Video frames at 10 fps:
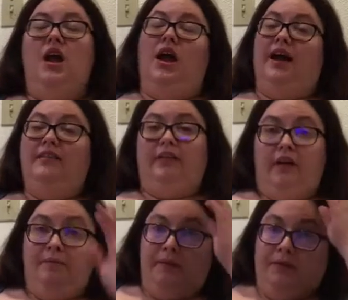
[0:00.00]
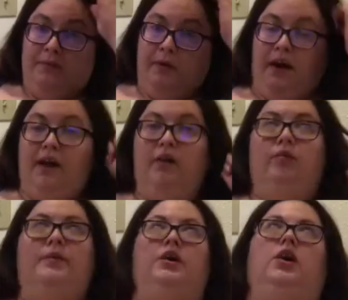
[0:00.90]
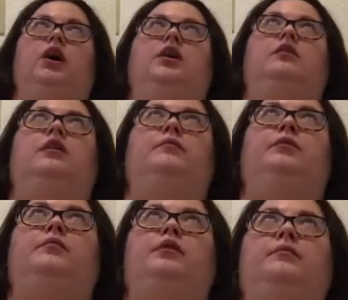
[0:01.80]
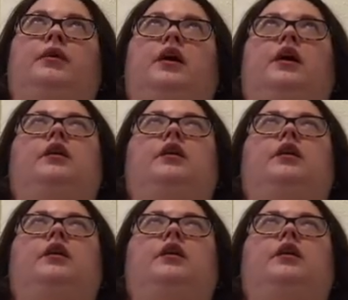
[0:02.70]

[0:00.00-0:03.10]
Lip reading: I love pumpkin pie. Oh my god, I love pumpkin pie.